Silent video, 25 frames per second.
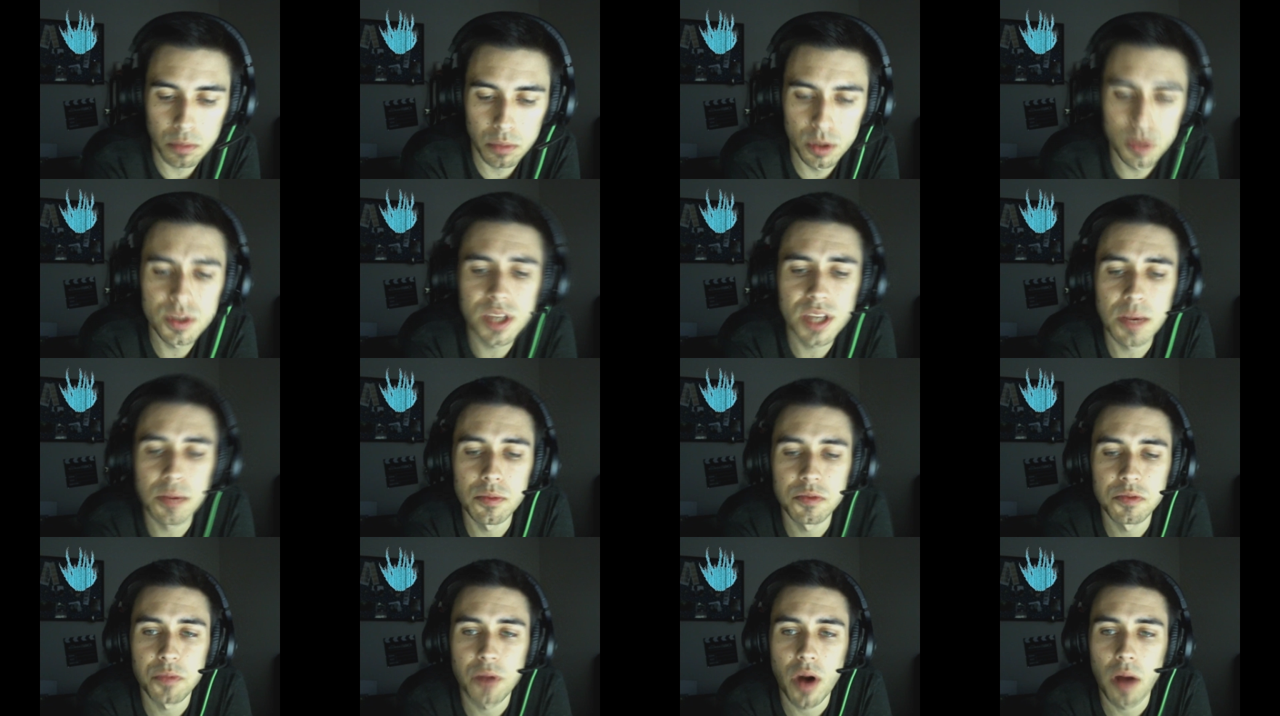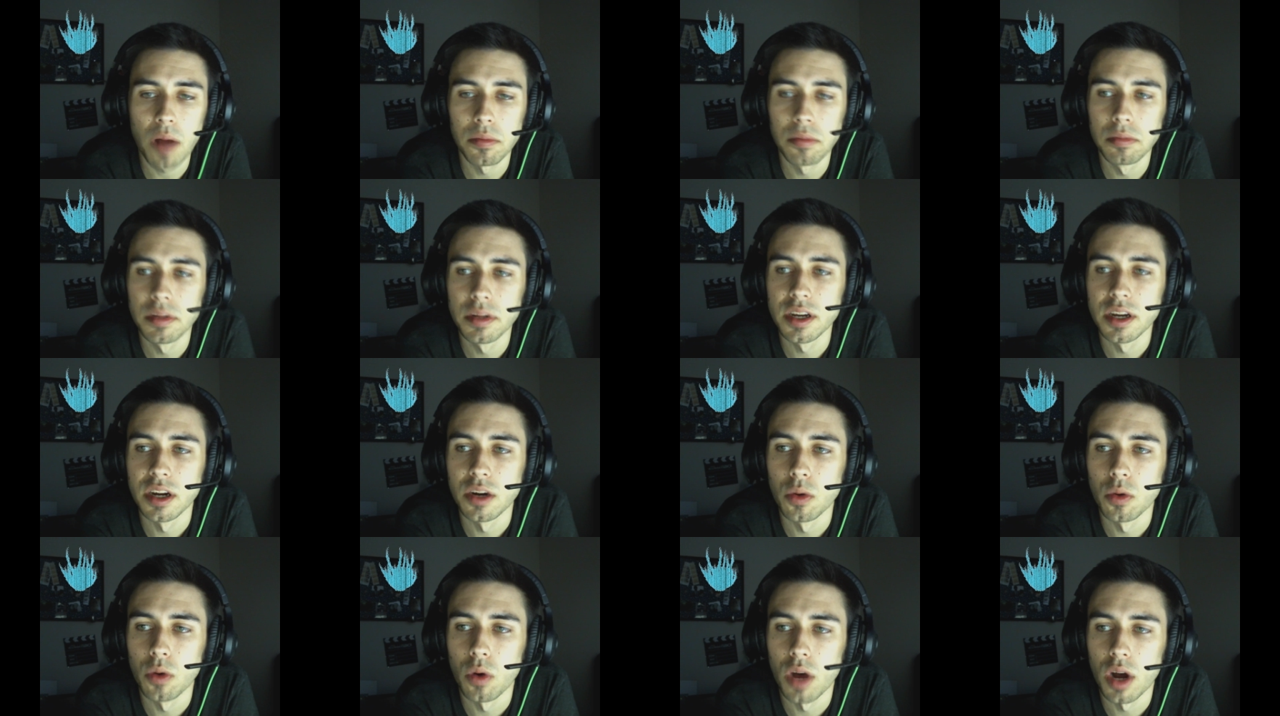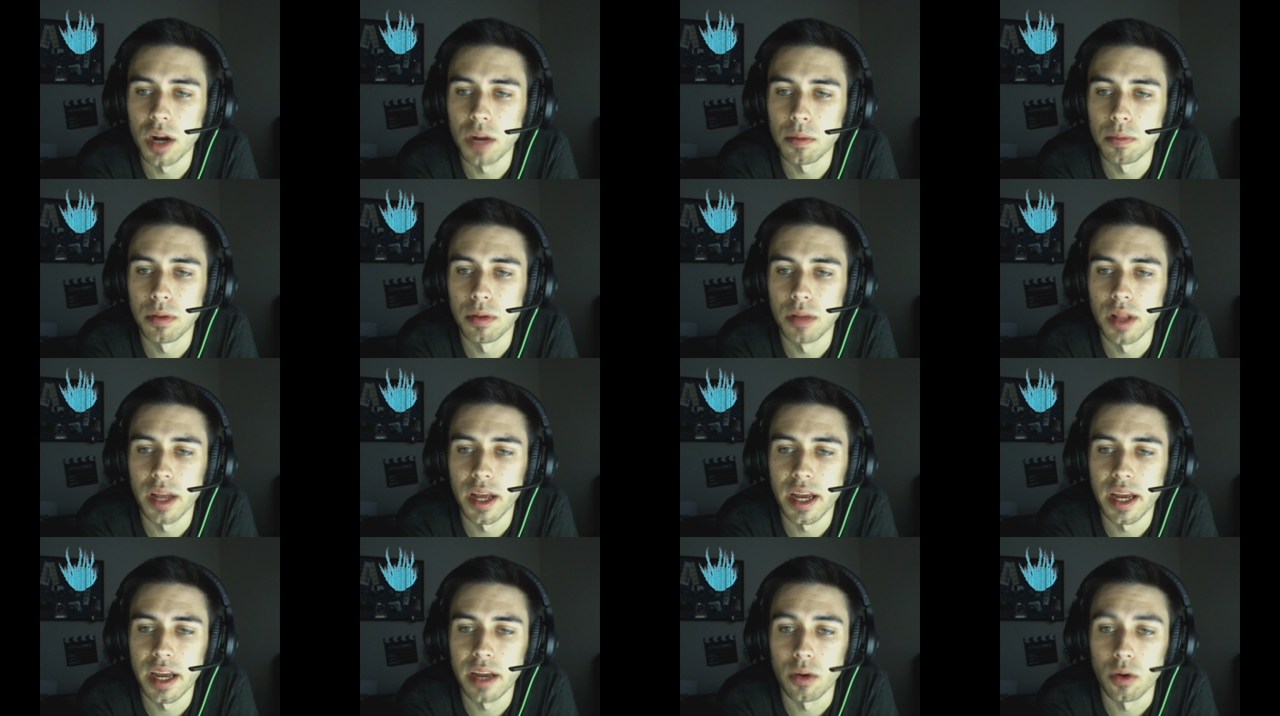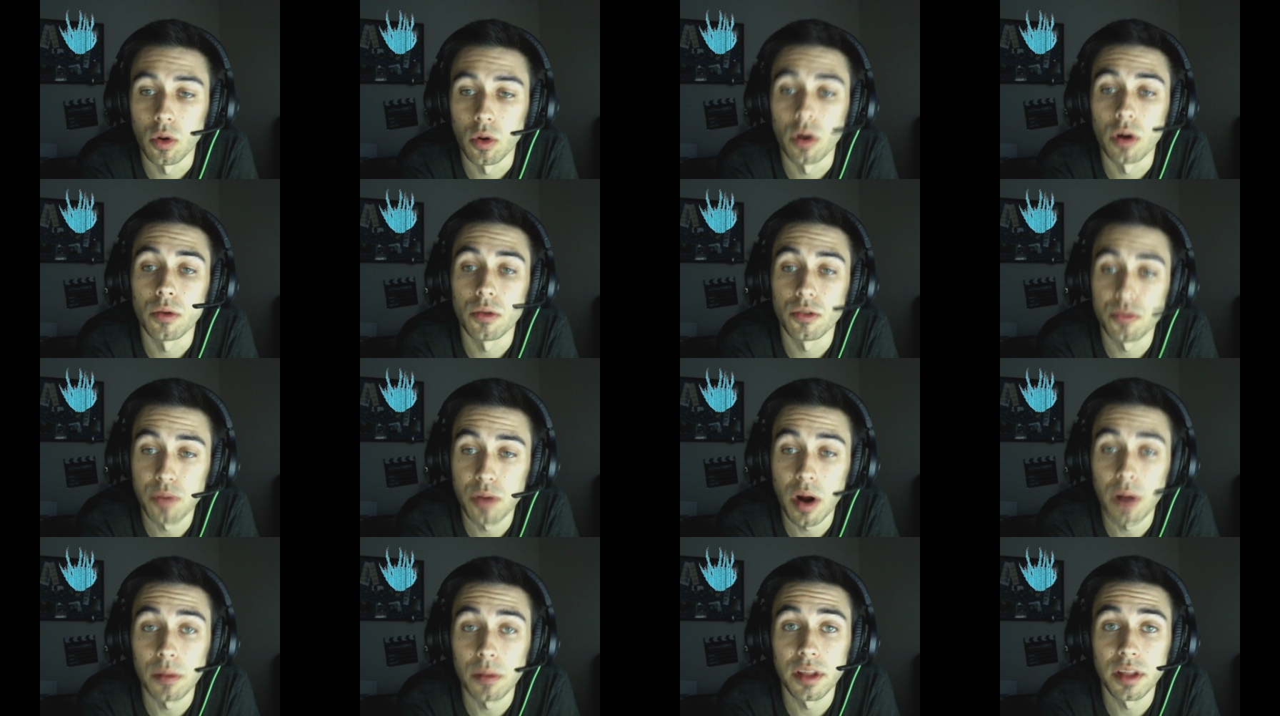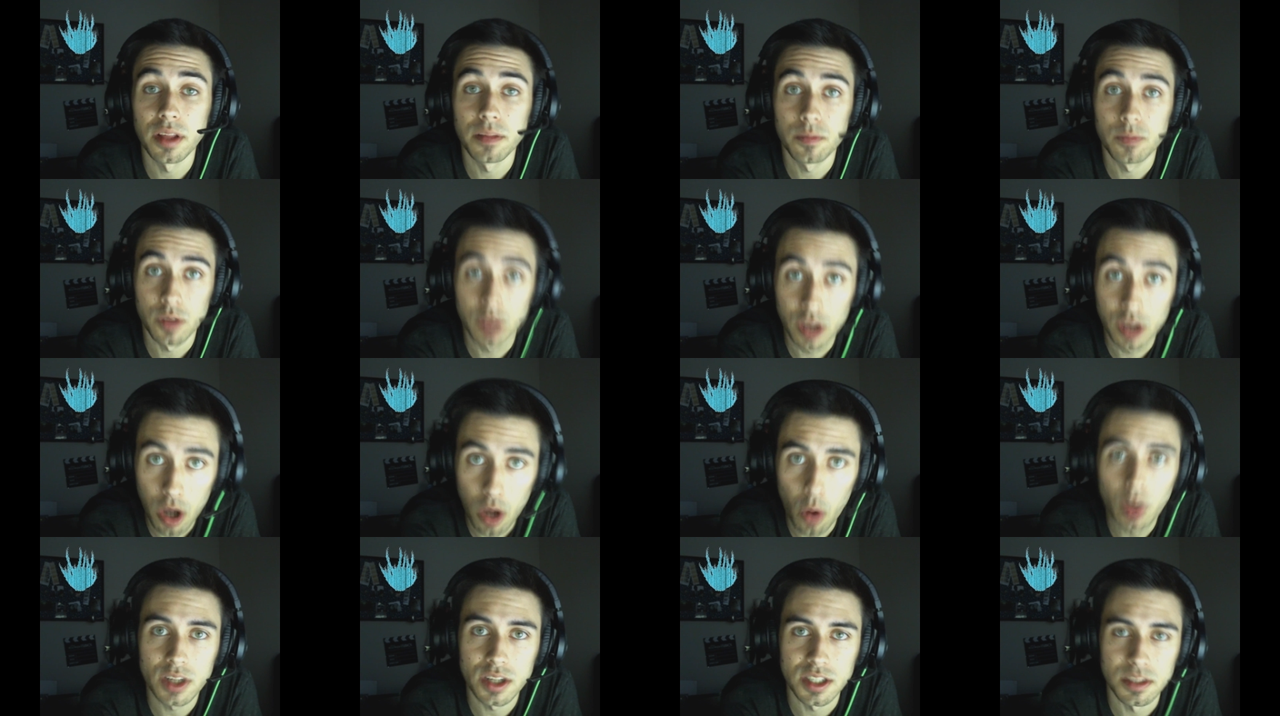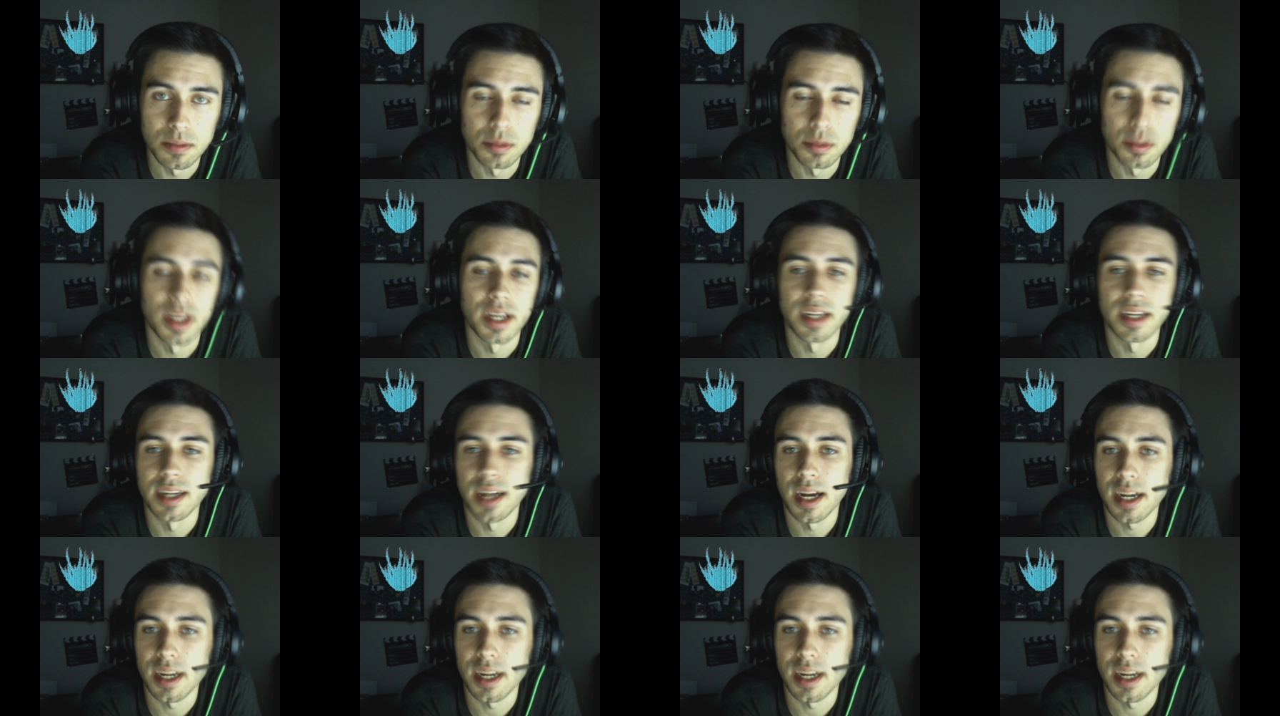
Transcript: Blue team is probably going to want to play, or is probably going to play,